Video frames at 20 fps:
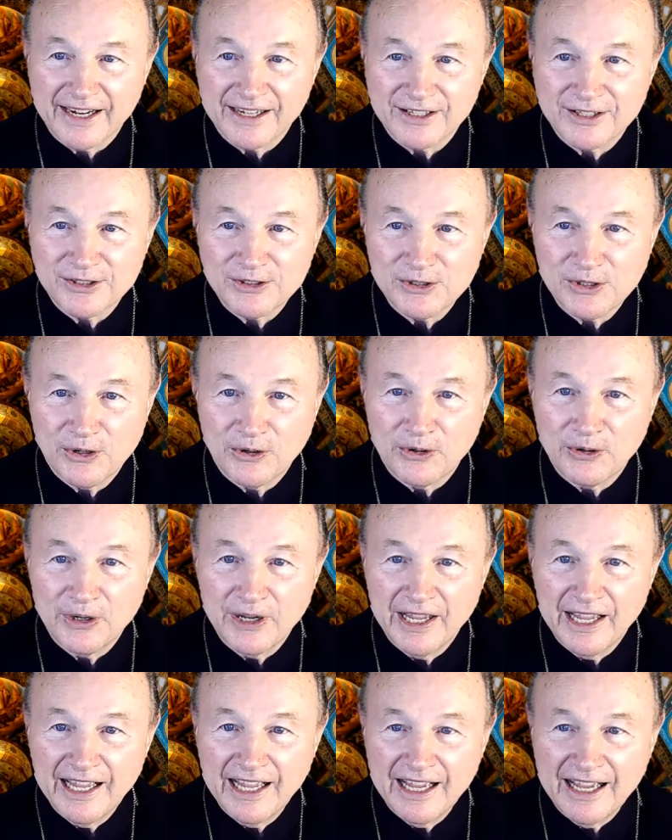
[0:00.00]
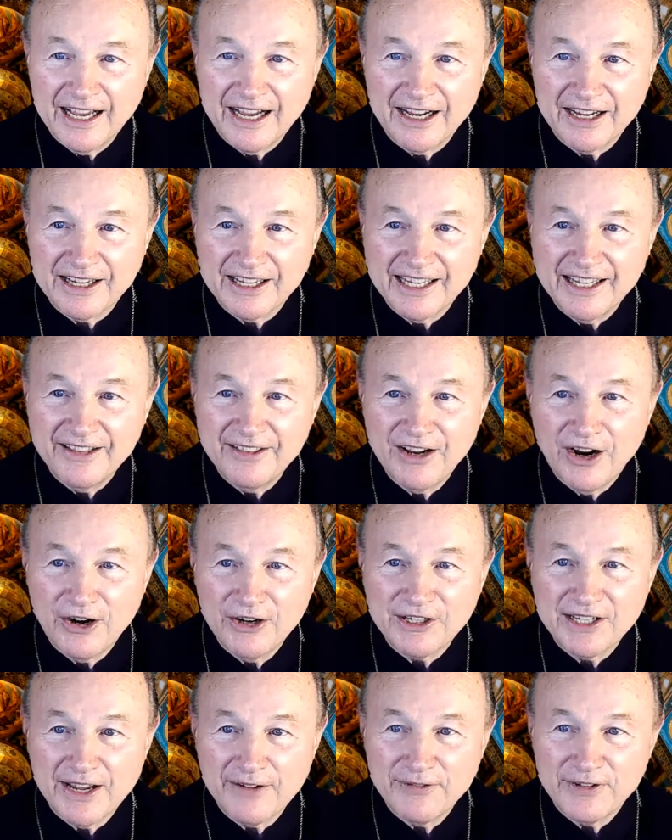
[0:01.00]
So in our
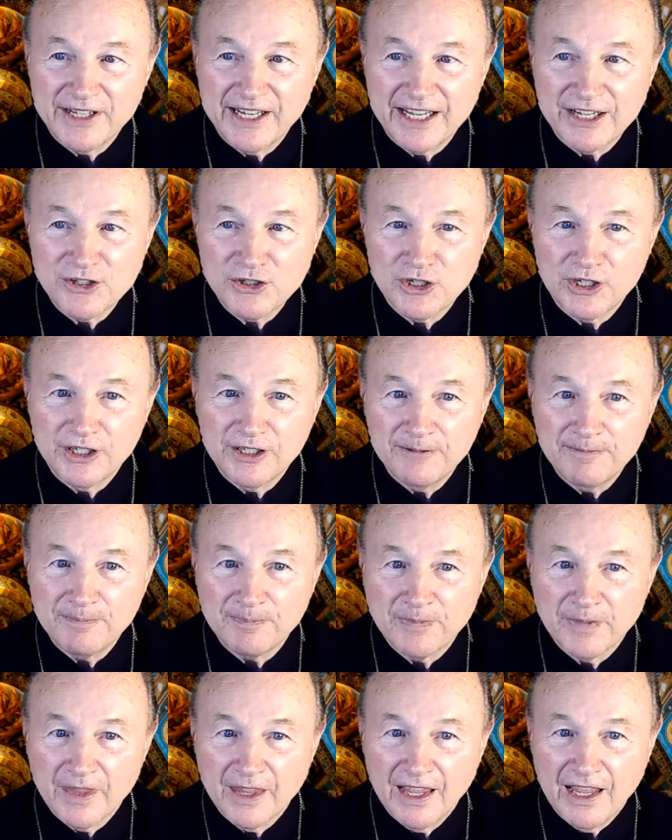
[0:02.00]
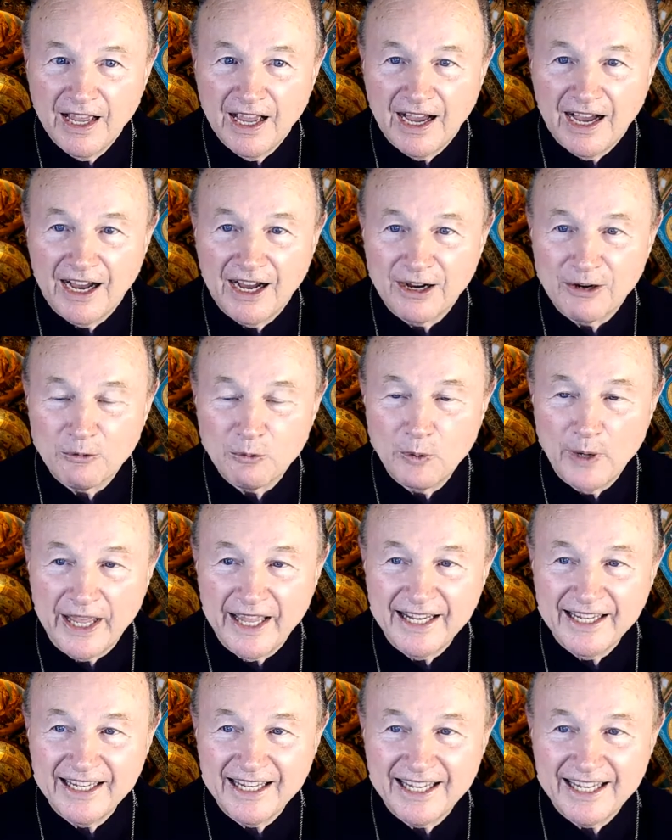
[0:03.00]
definition, when
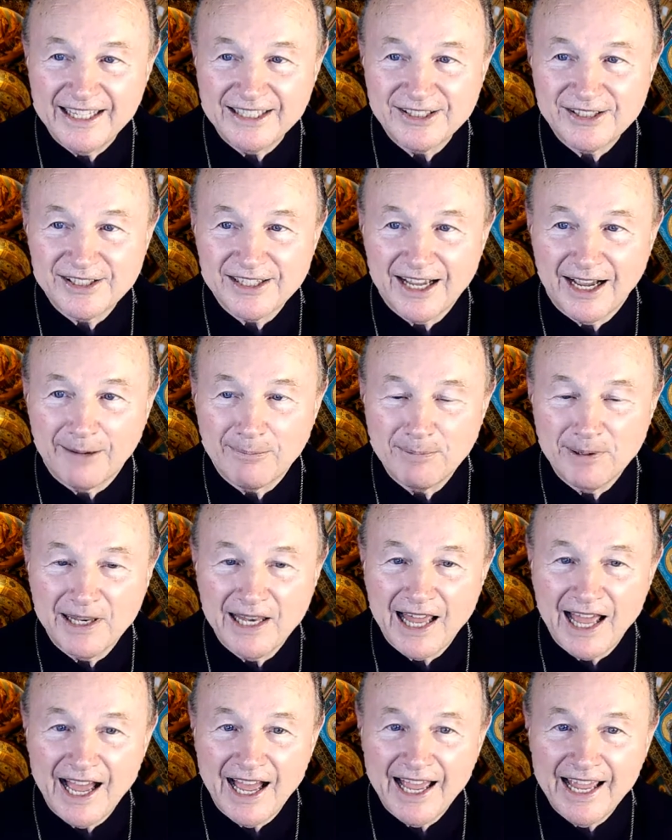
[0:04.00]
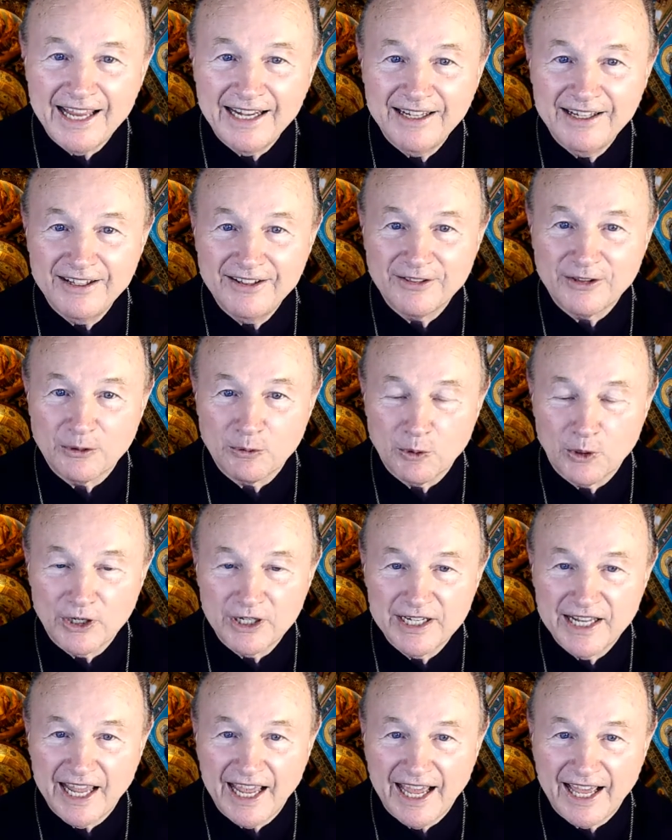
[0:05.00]
it's applied, the word
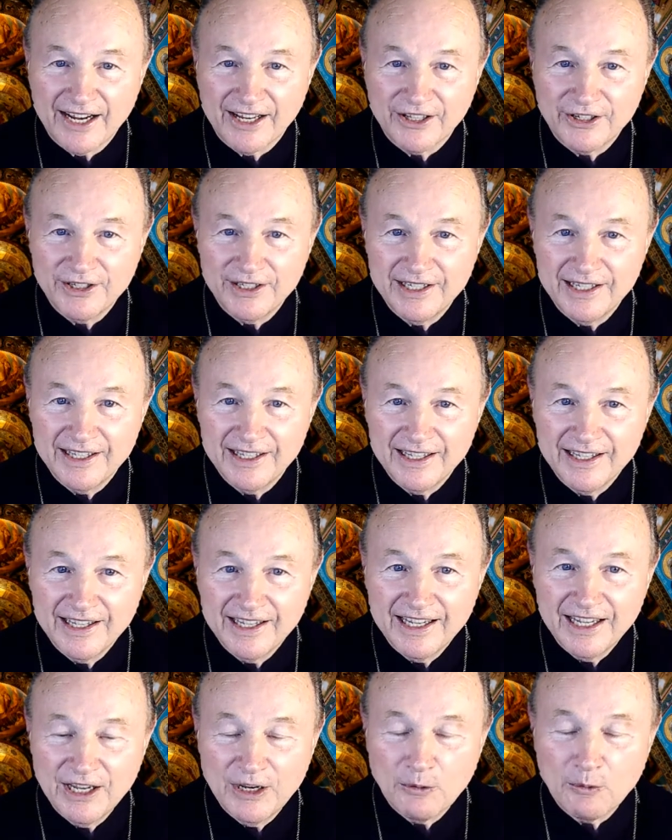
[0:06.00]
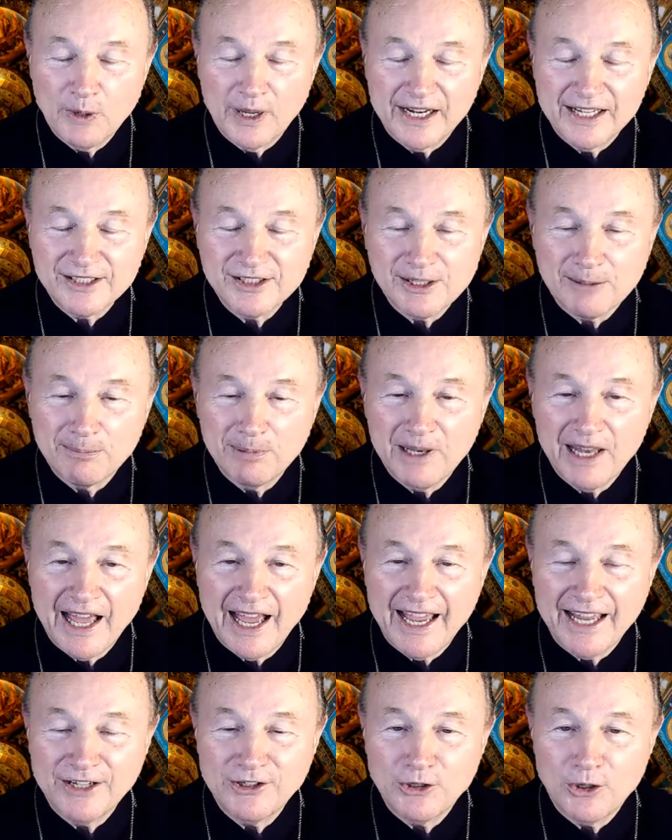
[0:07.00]
canon, when it's
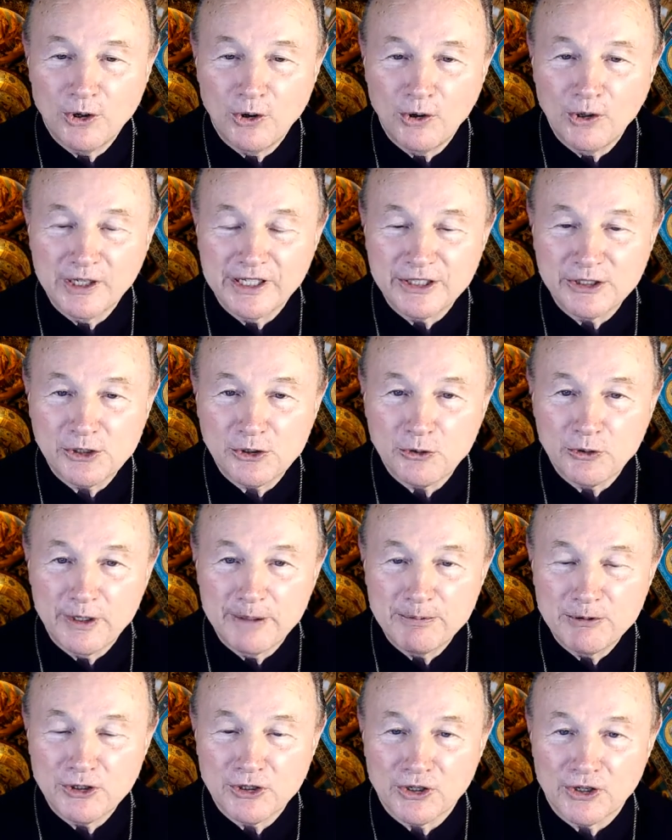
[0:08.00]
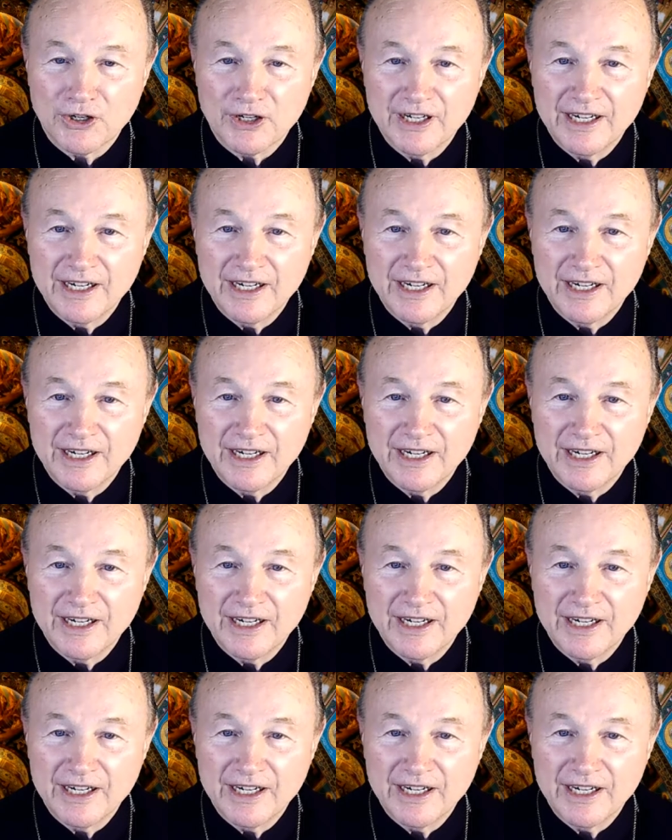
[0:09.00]
applied to Holy Scripture,